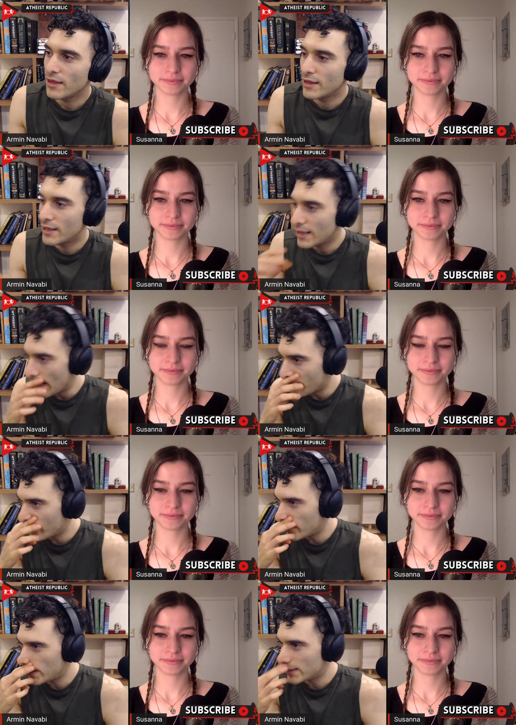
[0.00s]
Speaker 1: clap
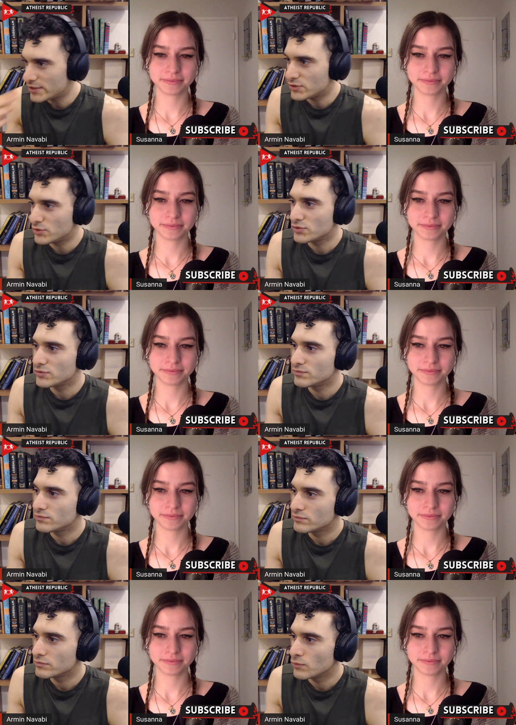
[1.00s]
for the next news?
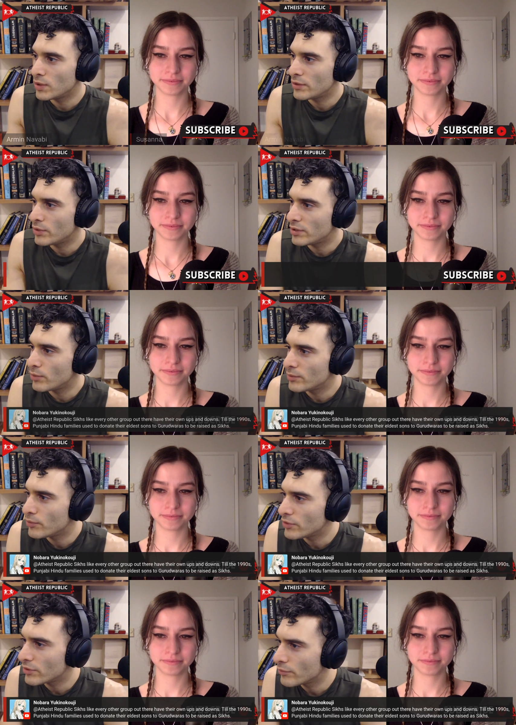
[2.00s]
Wait, wait. One
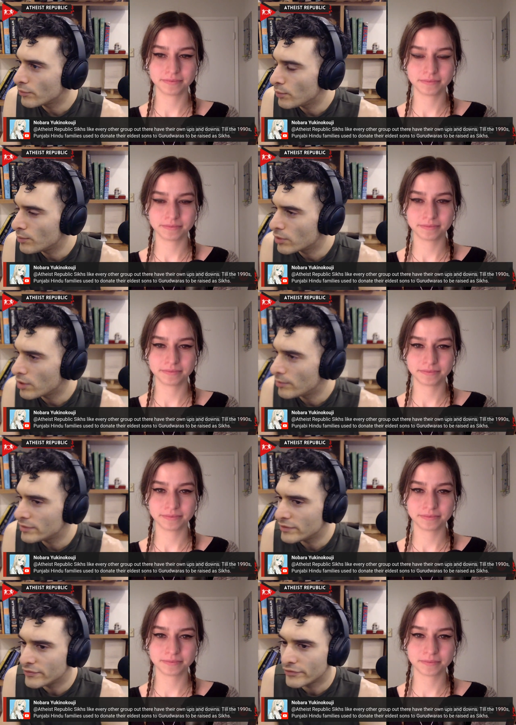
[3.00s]
more, one more comment.
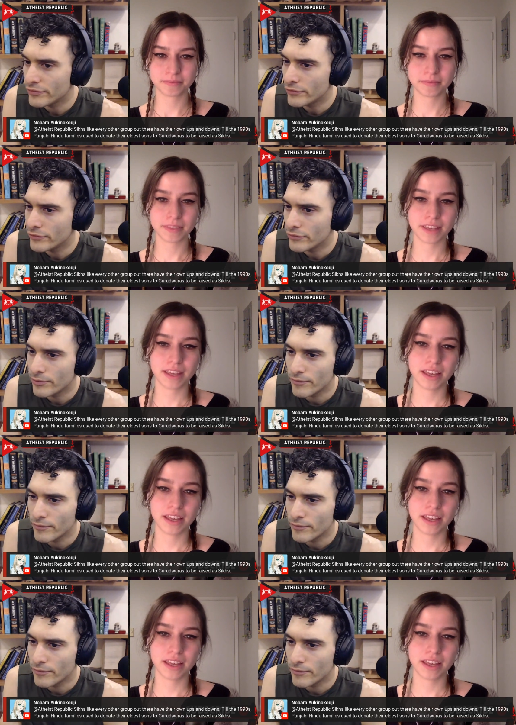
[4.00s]
This is interesting.